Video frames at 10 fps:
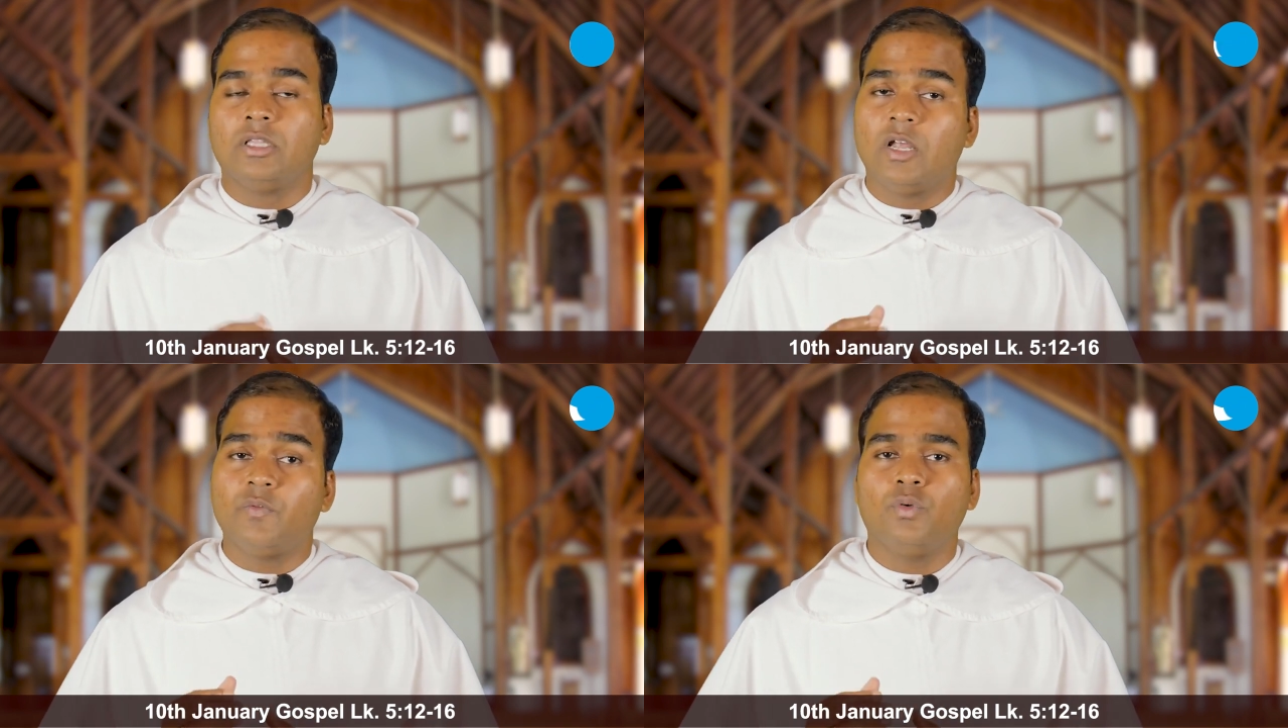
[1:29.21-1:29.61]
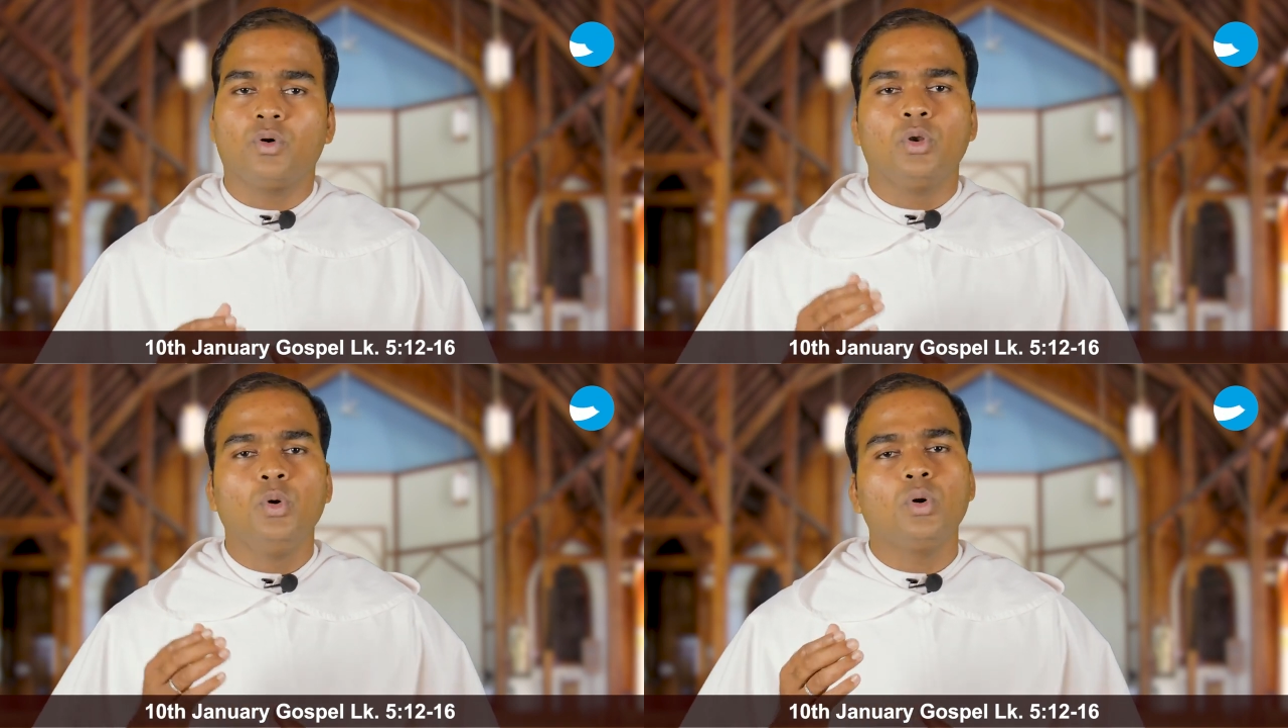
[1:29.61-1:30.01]

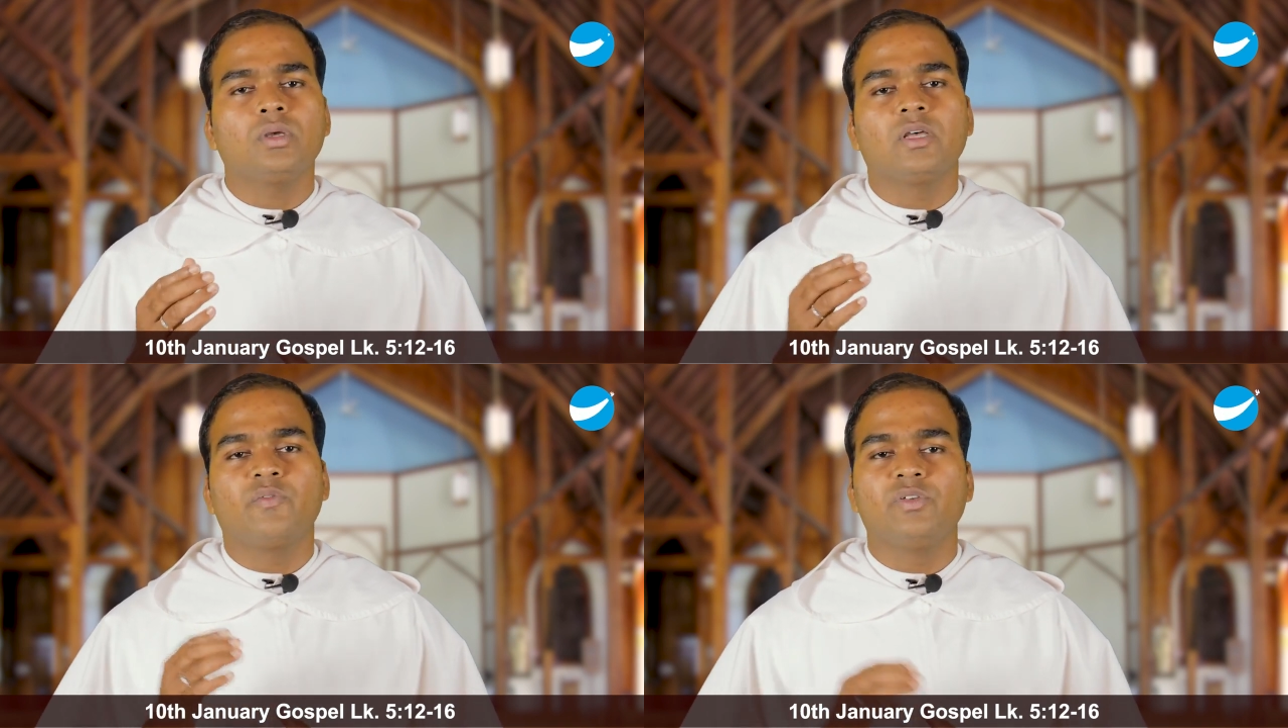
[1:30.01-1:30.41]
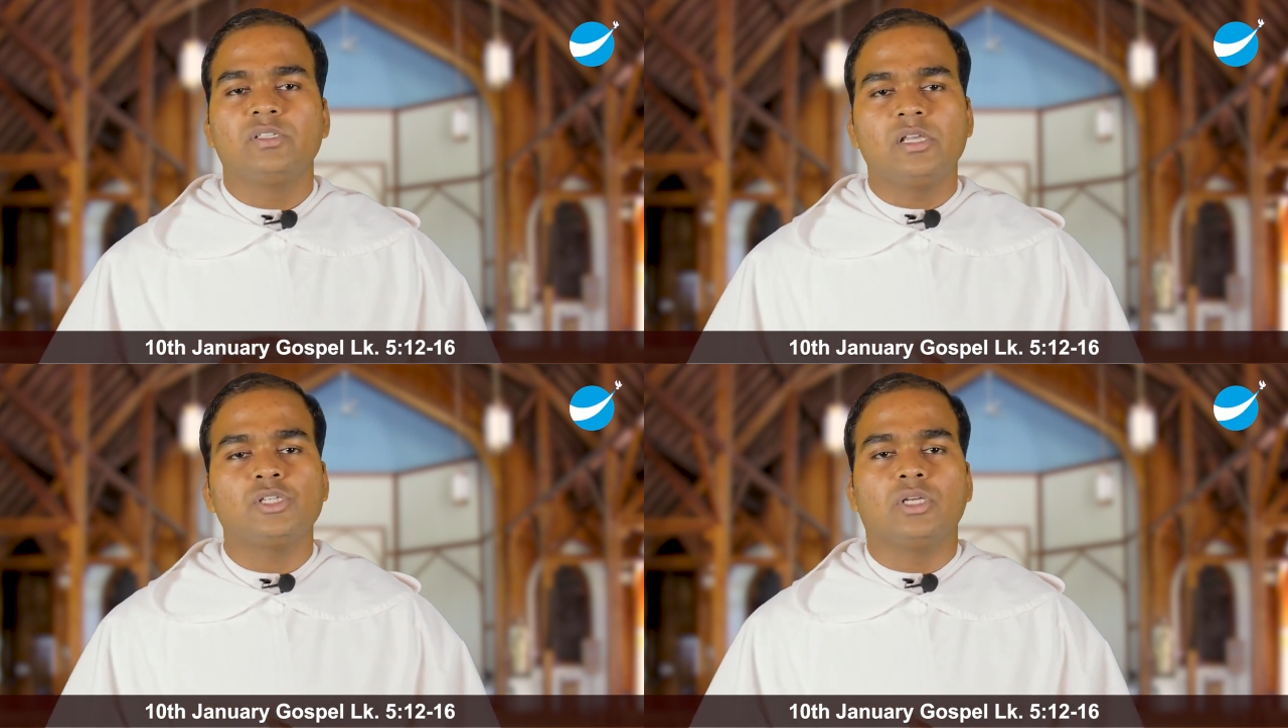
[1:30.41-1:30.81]
Therefore, Luke the
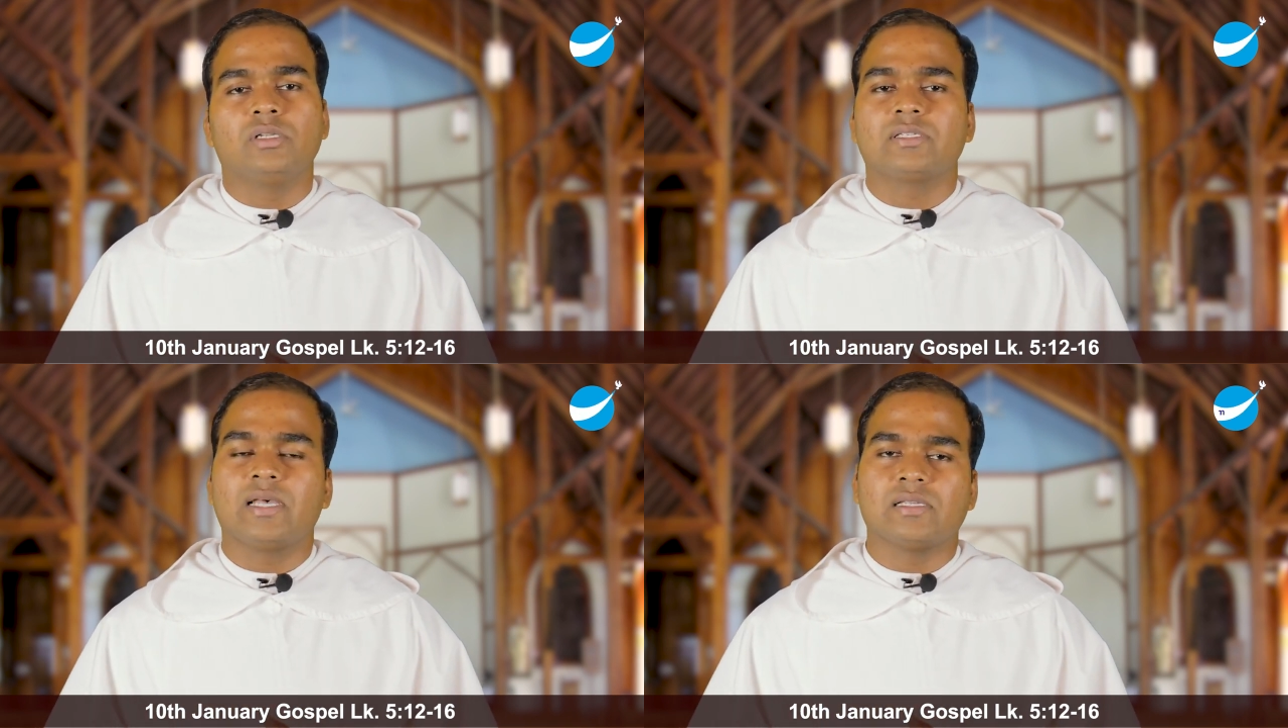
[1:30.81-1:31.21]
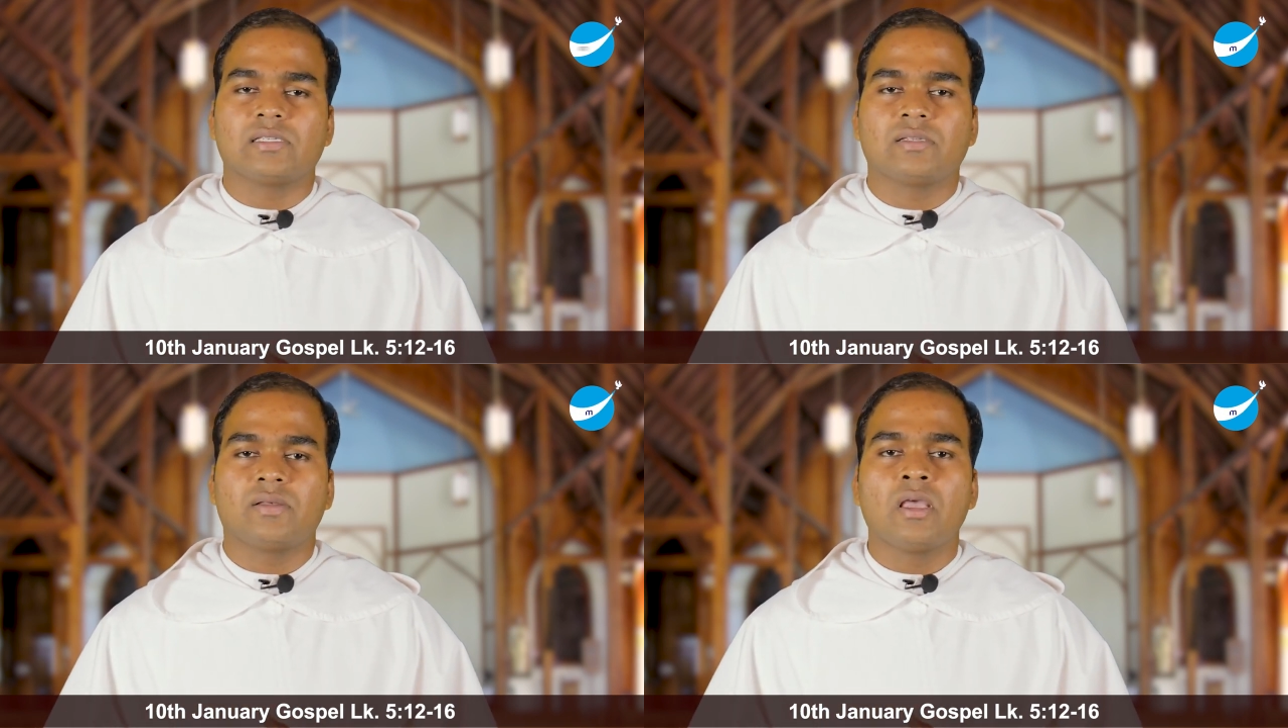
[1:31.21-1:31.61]
physician
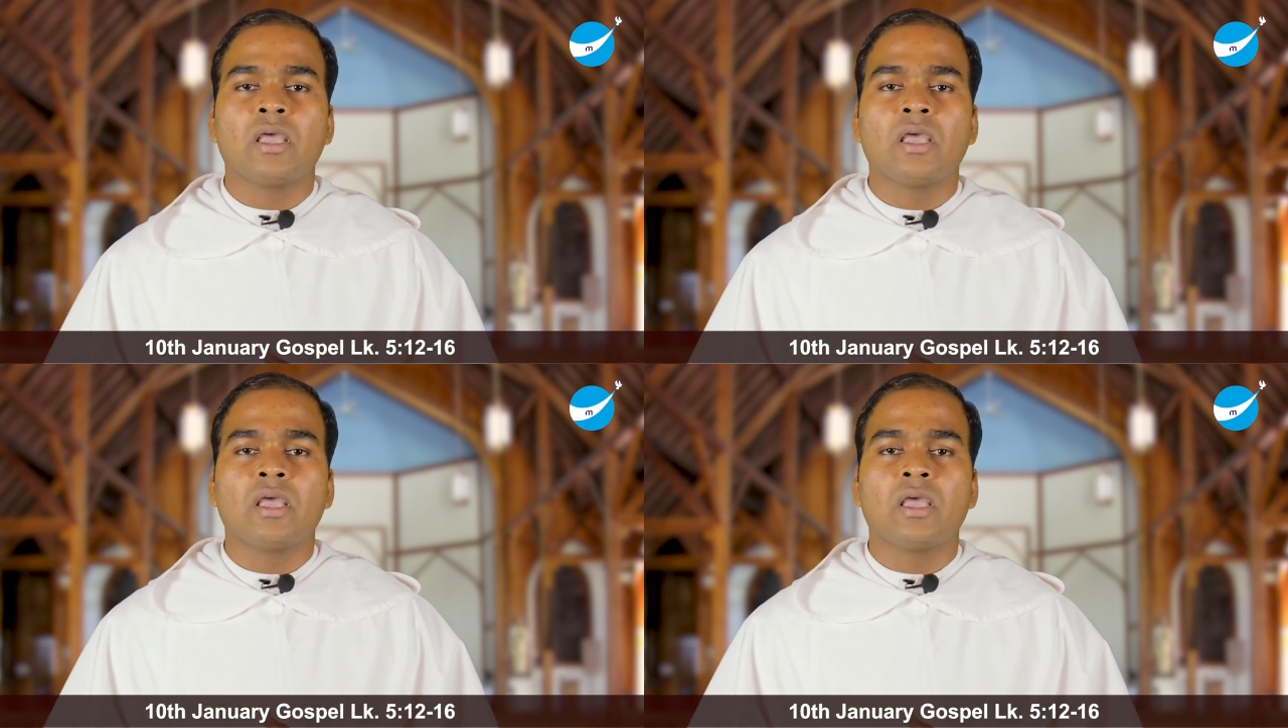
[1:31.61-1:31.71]
says